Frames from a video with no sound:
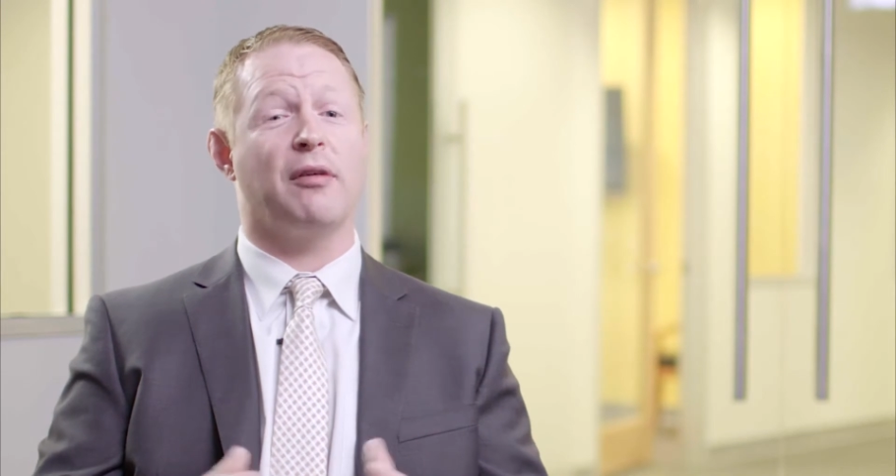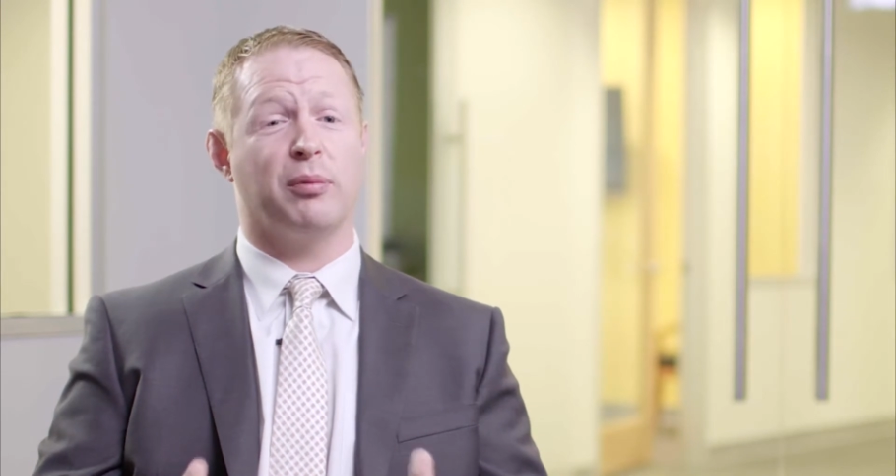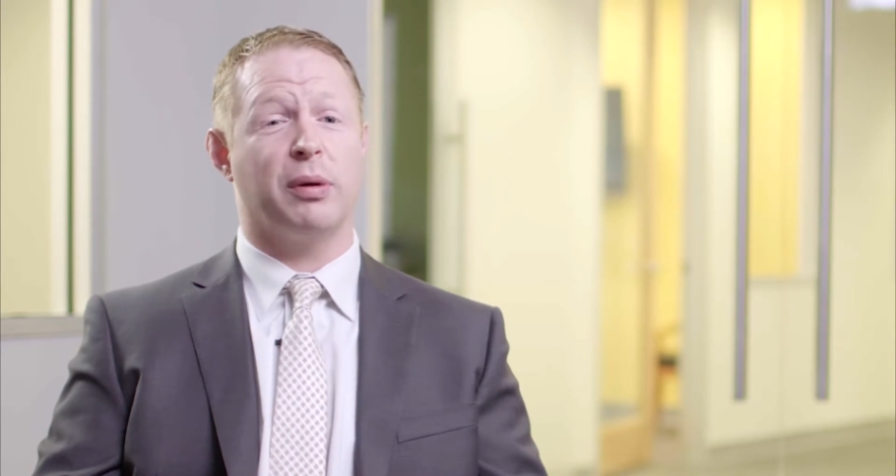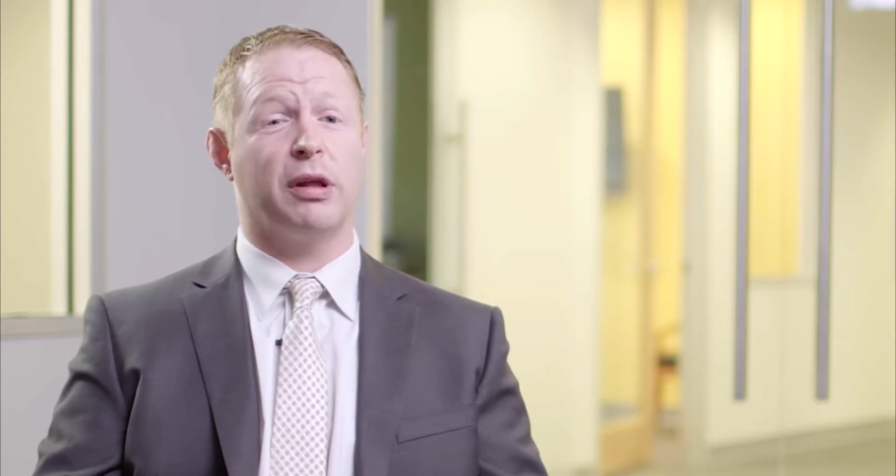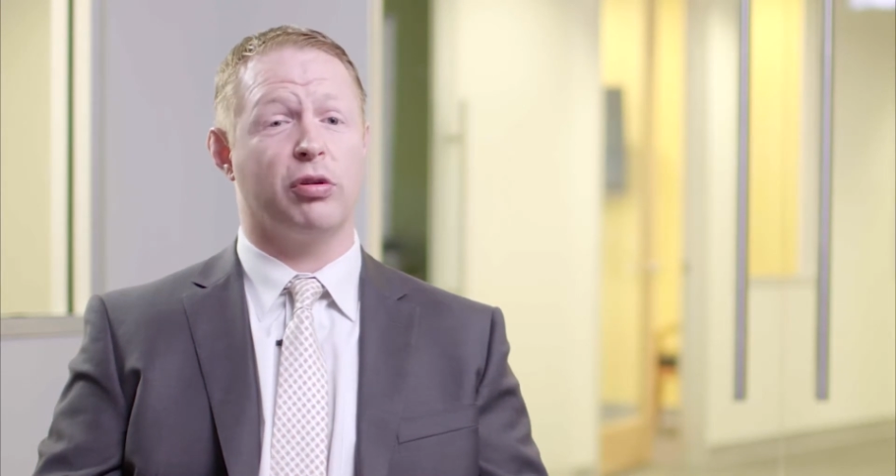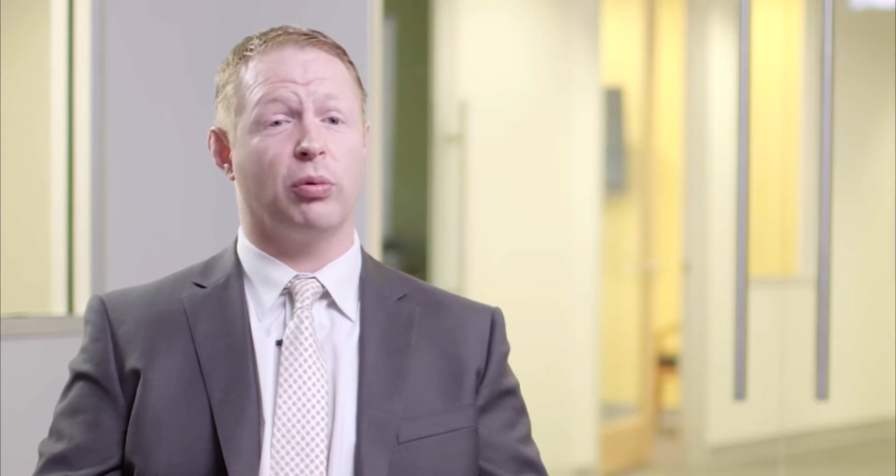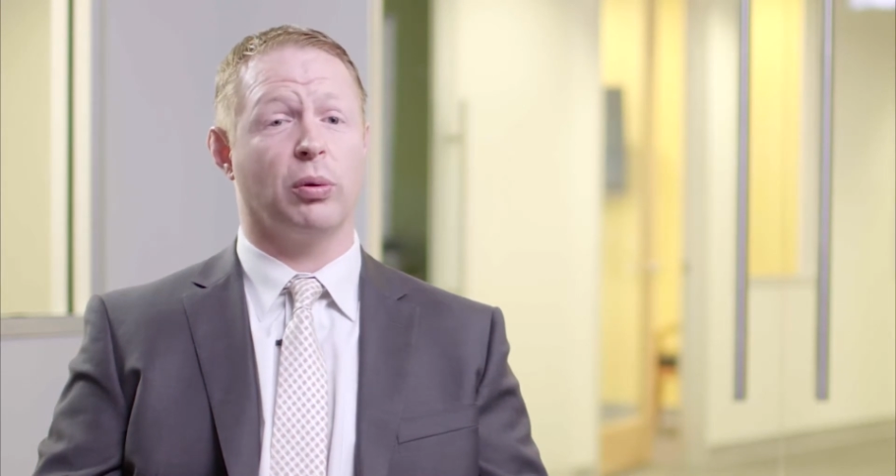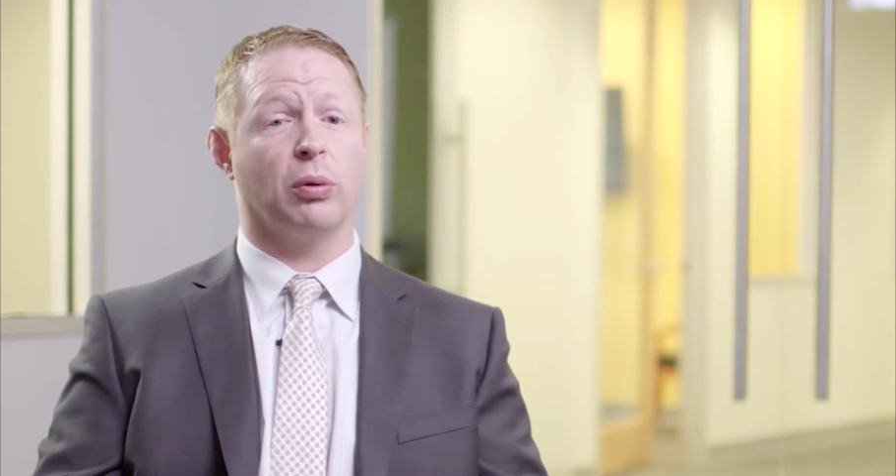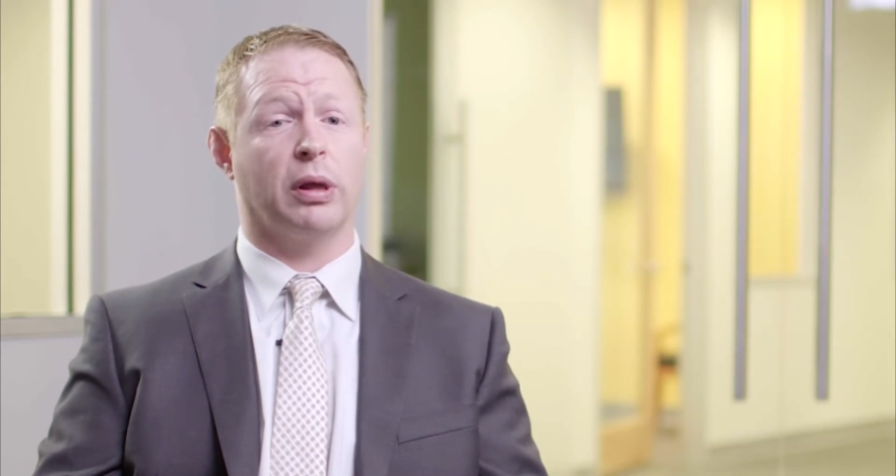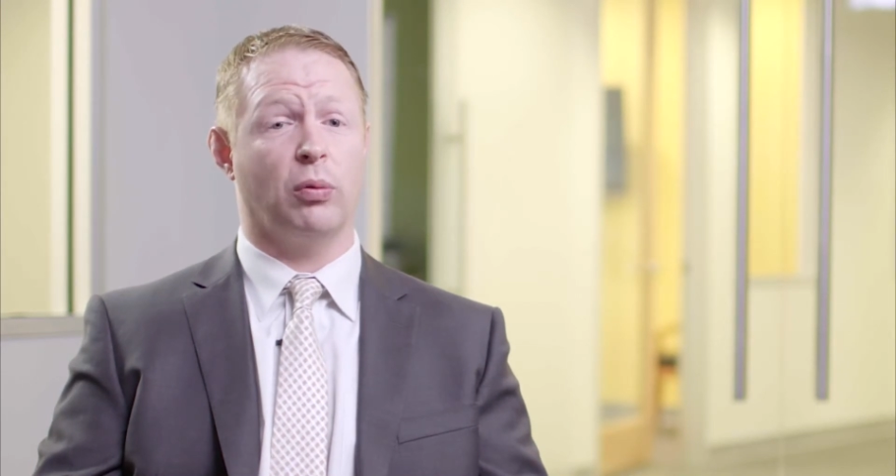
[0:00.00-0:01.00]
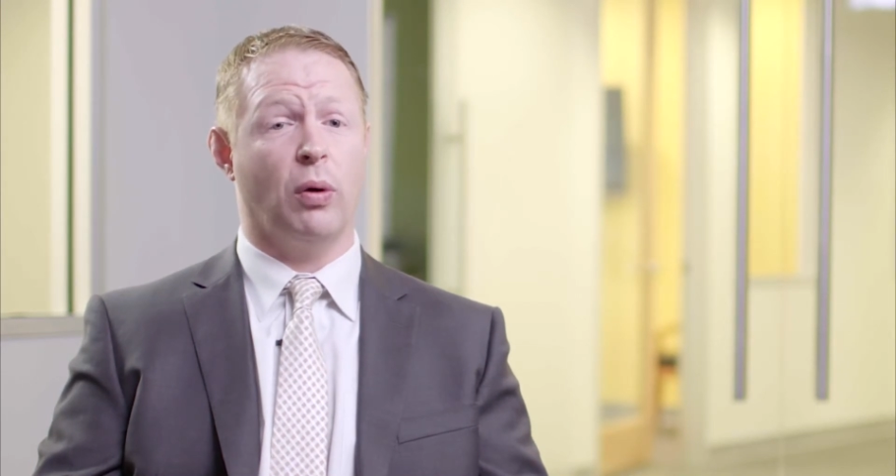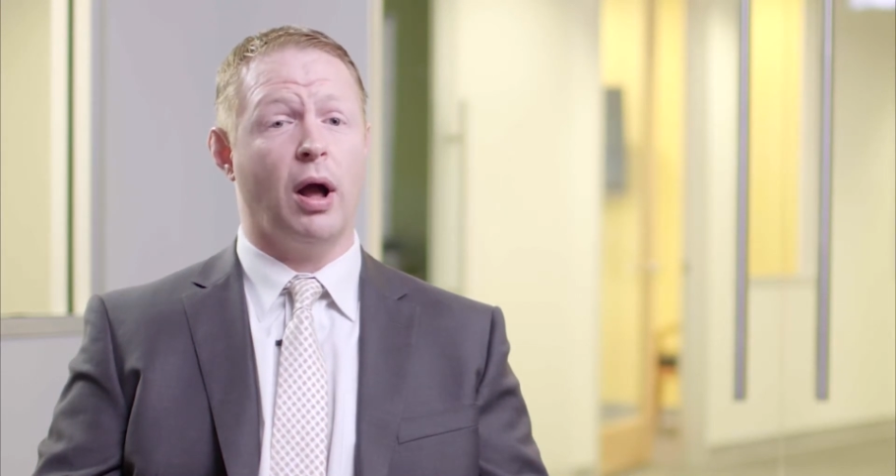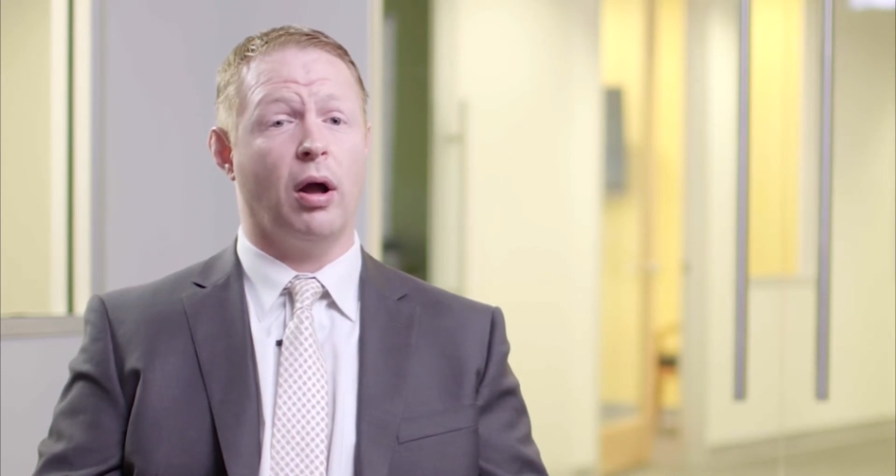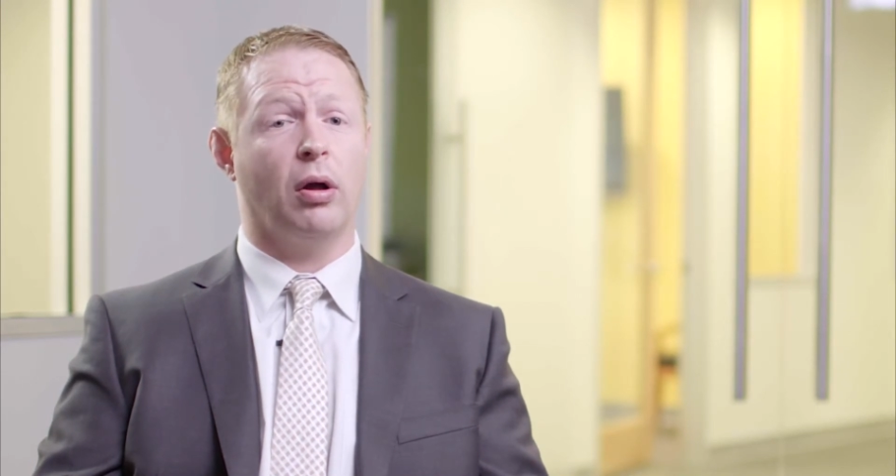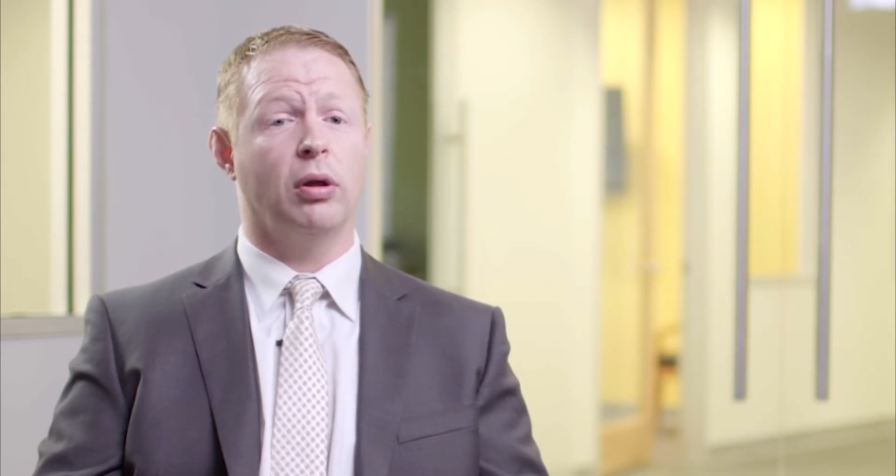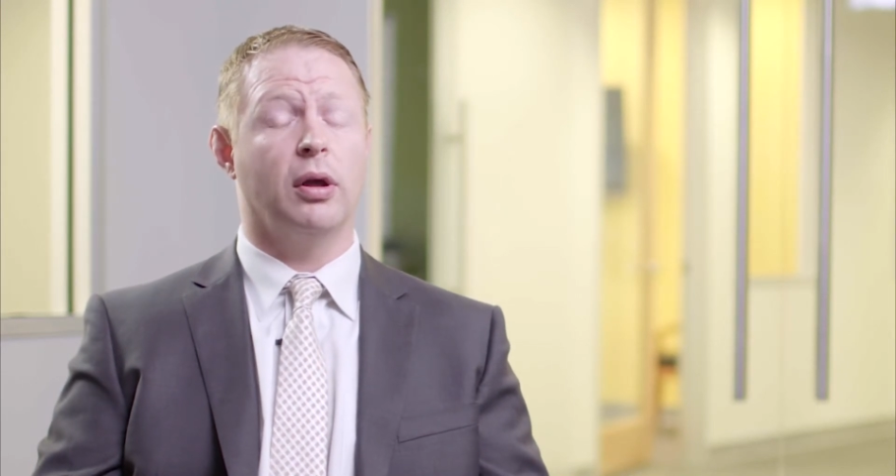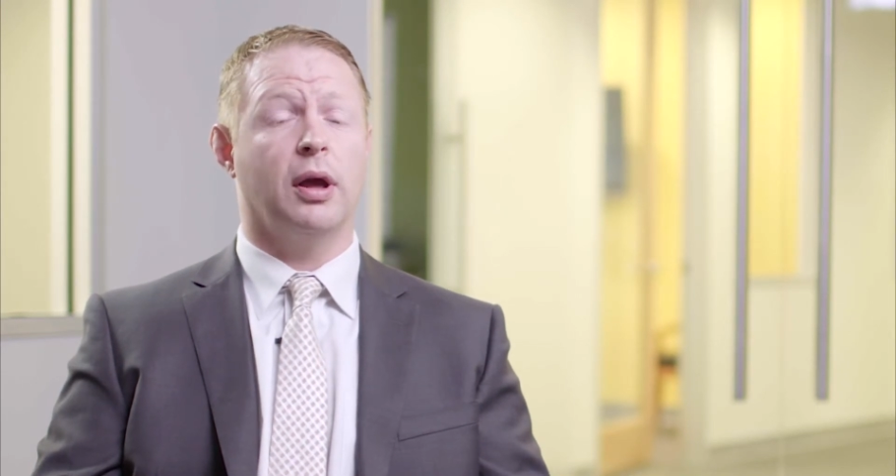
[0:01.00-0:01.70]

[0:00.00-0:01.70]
everybody's doing really well,